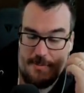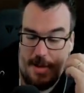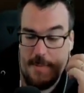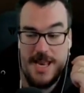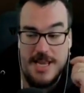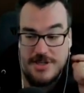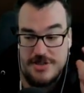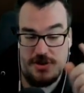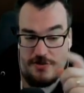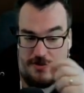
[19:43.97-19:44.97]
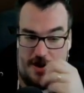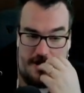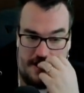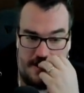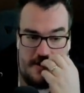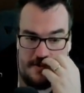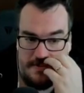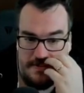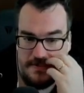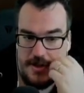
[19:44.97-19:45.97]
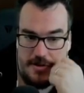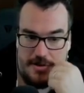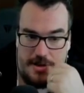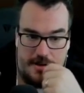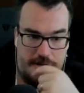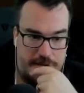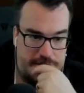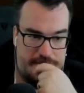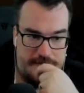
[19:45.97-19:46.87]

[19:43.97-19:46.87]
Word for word: Abominations are very good. They're they're good.